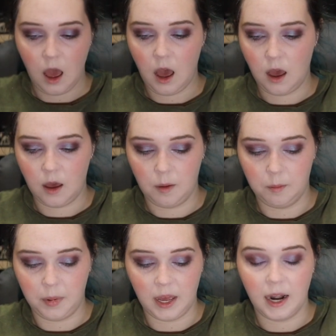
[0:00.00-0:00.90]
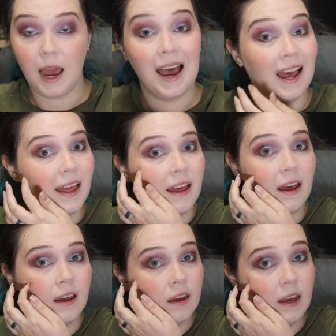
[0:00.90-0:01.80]
But
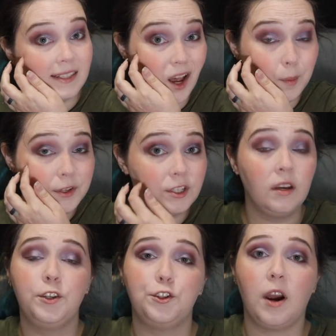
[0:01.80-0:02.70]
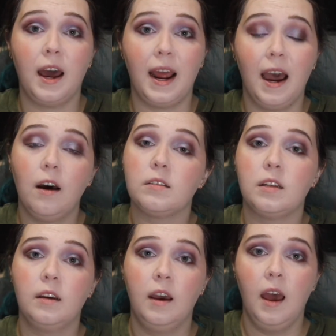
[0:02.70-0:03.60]
it's almost dried
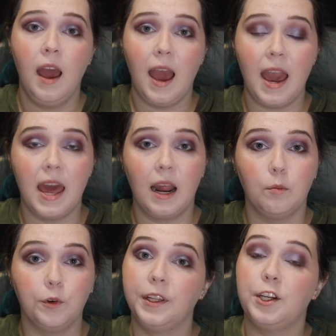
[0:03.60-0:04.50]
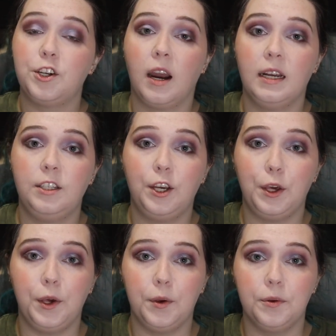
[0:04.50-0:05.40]
out, and I'm really trying to
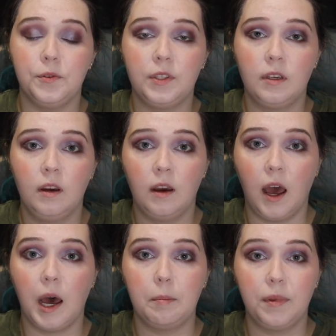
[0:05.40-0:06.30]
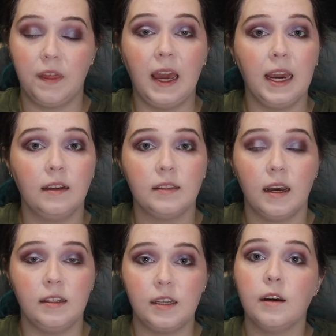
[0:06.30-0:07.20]
use up things
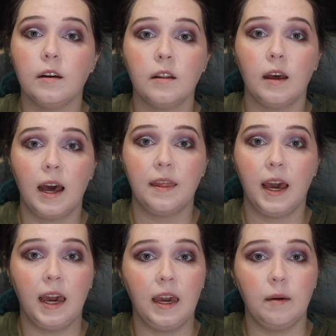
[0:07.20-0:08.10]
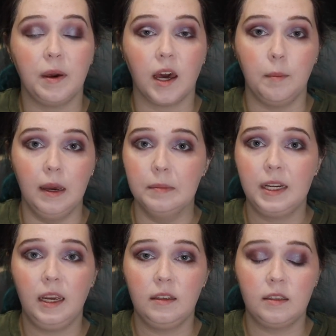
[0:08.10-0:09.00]
until they become
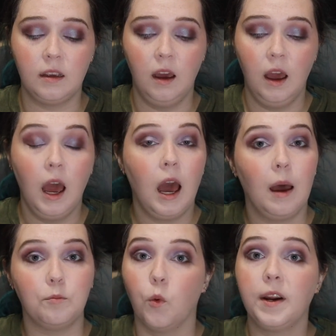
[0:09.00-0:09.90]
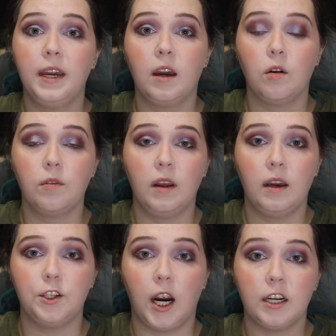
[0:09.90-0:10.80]
empties. I'm working on
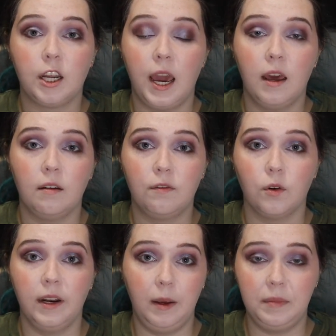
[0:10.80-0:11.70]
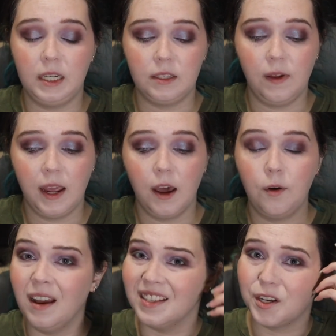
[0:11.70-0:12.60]
a trash can for an empties
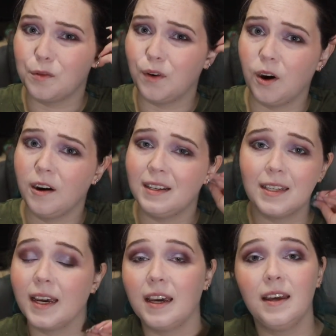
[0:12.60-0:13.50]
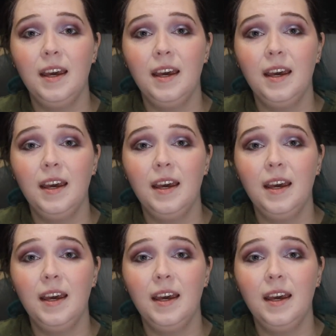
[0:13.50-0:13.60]
video, and so far it's like